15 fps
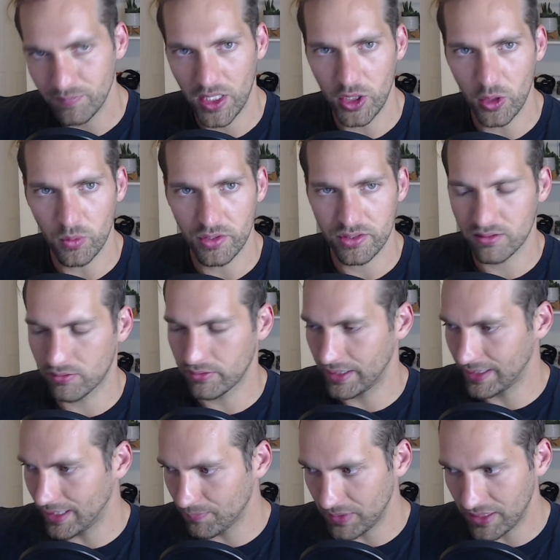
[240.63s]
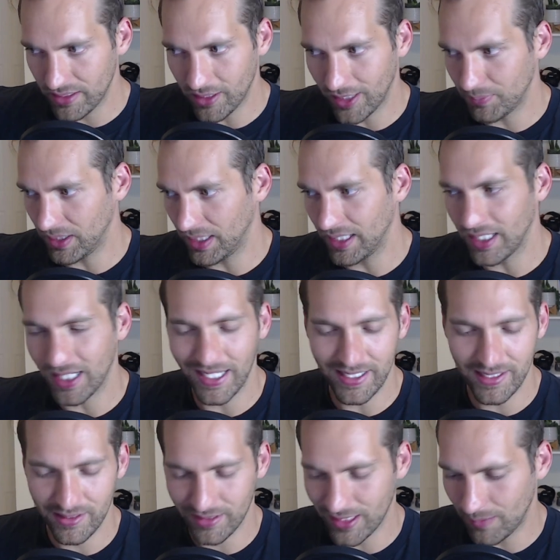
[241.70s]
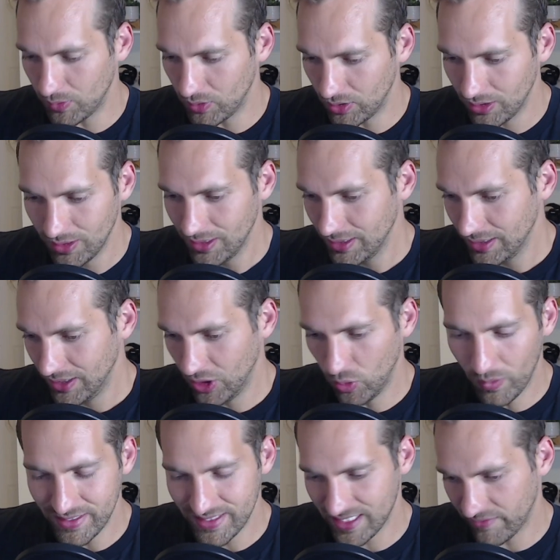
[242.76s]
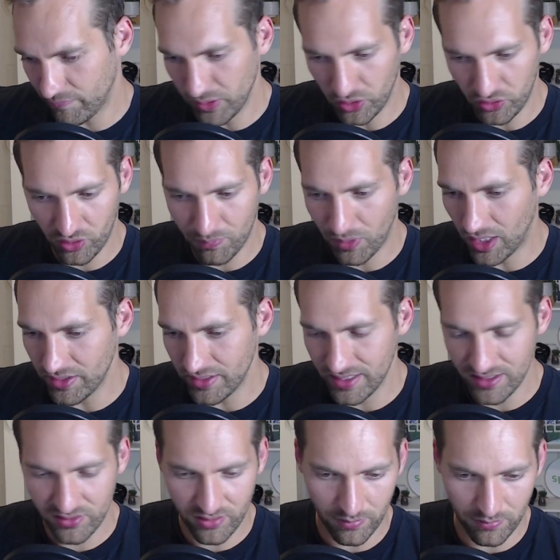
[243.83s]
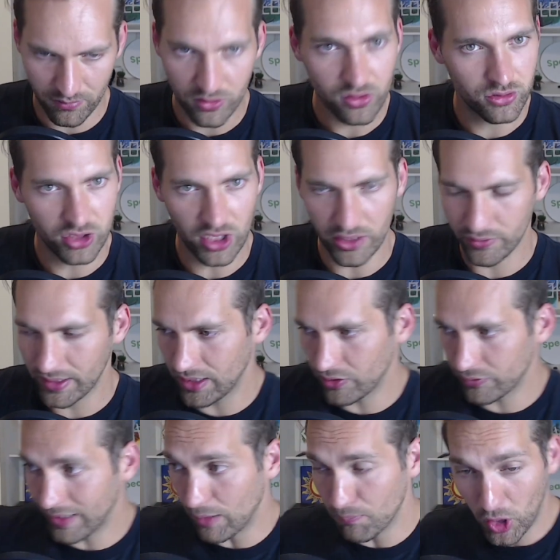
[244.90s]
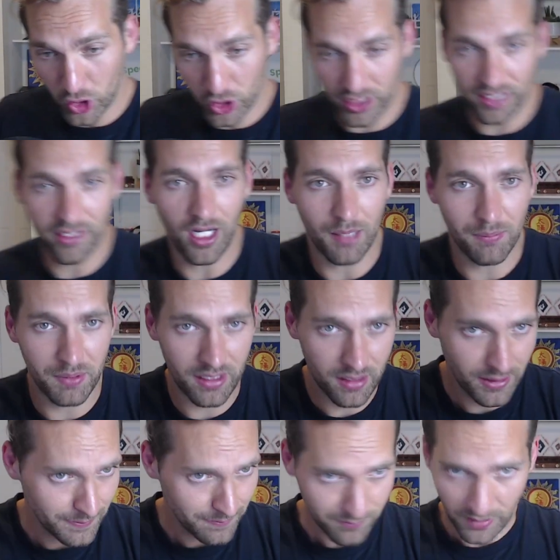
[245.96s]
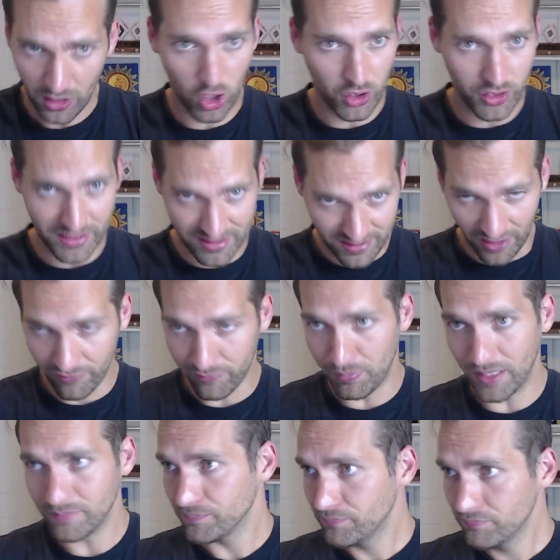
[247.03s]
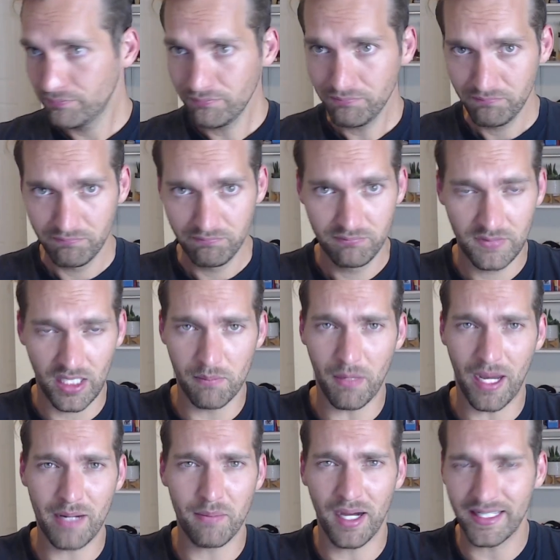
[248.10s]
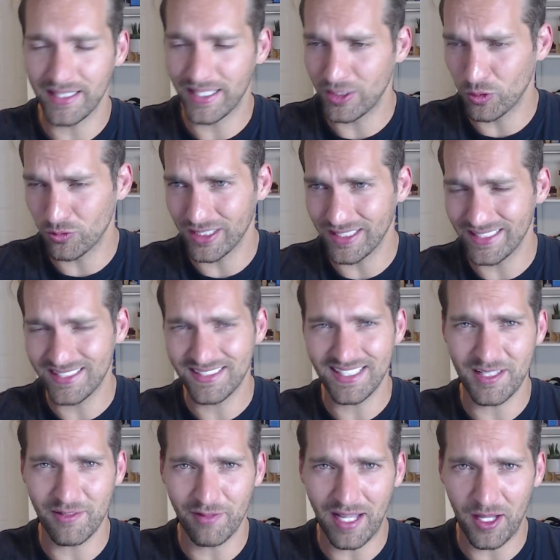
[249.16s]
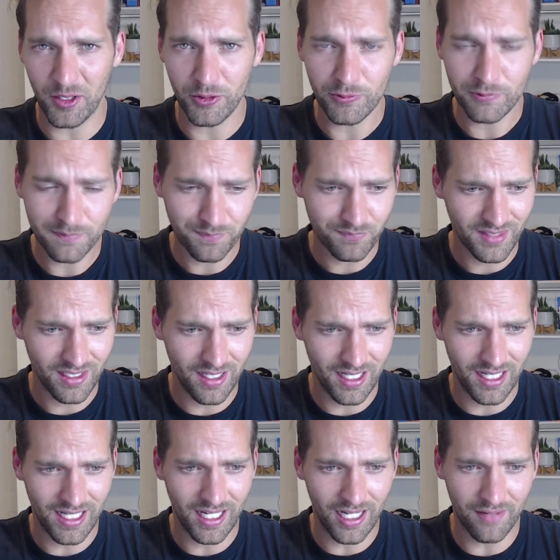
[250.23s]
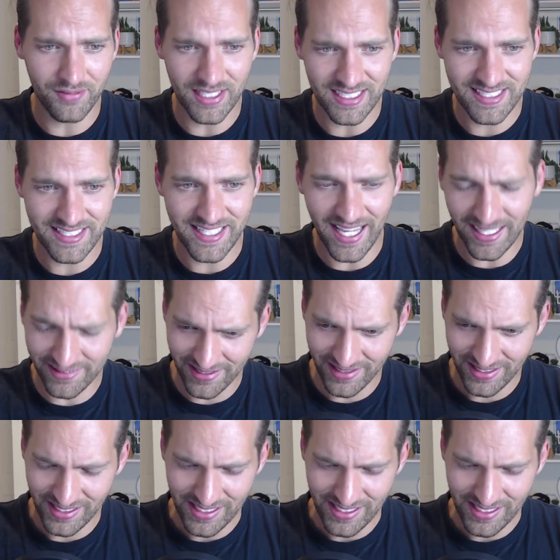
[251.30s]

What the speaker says: I know there's a great company, Copy AI, and a couple, you know, ones that have built upon this to generate it around marketing copy, all this stuff. But in my mind, I don't really see the value of this yet.